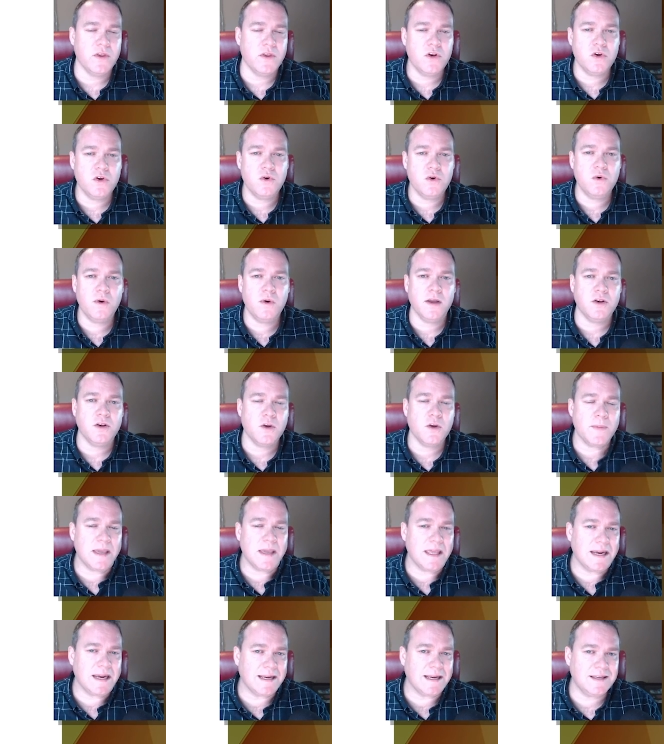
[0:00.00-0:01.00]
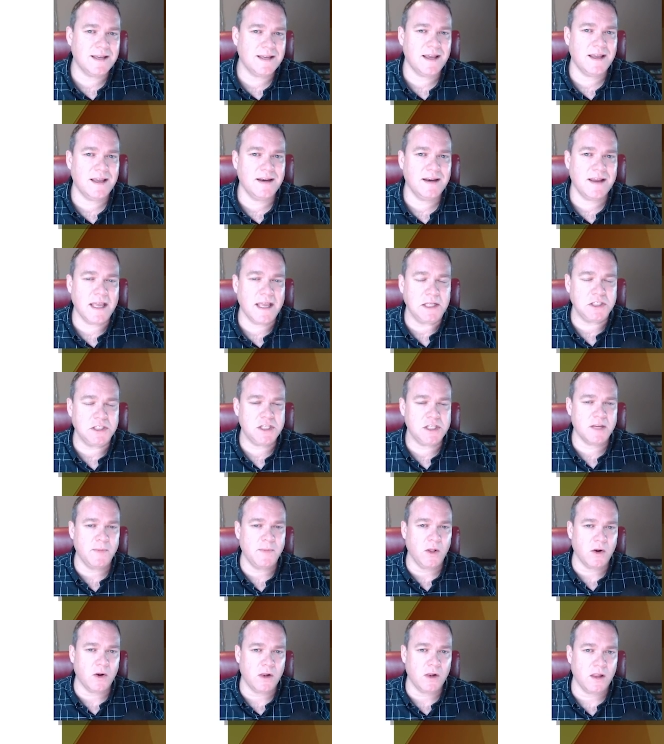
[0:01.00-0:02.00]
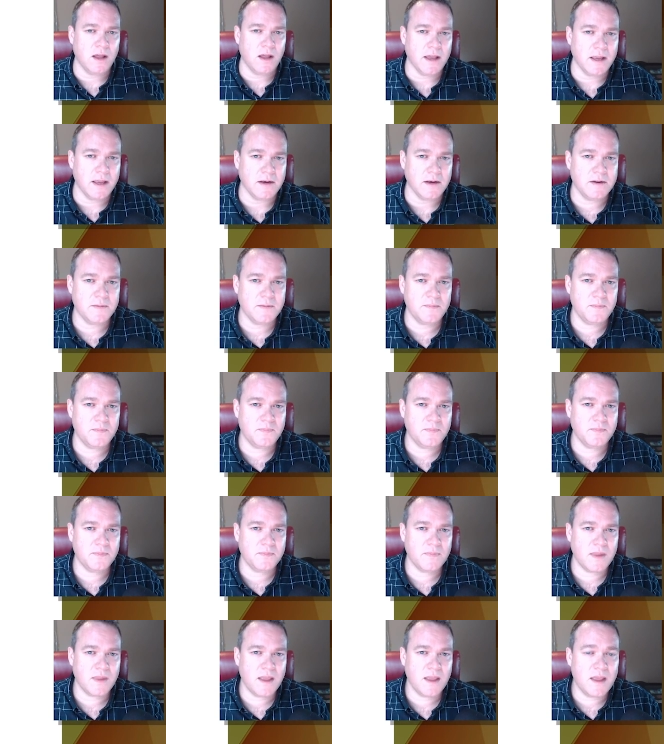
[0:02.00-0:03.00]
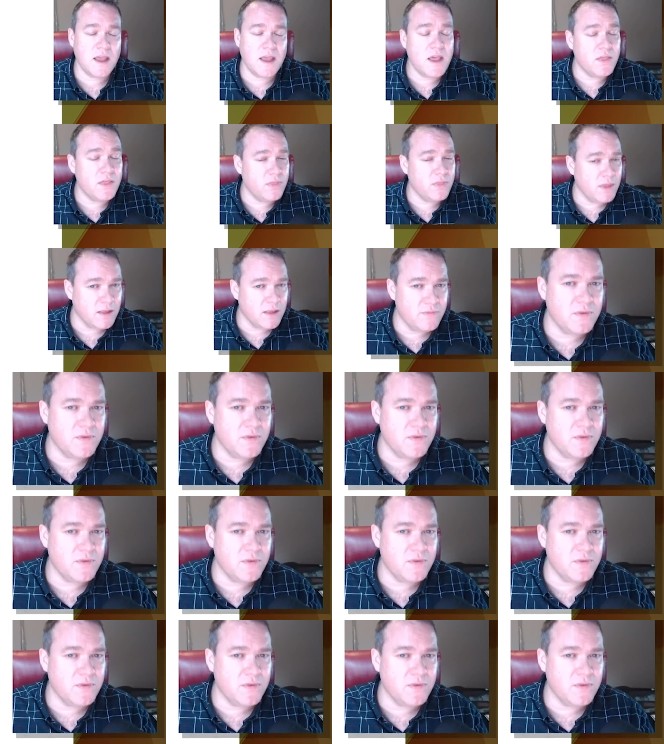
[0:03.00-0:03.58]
the new Adobe Connect 10 HTML client. Thanks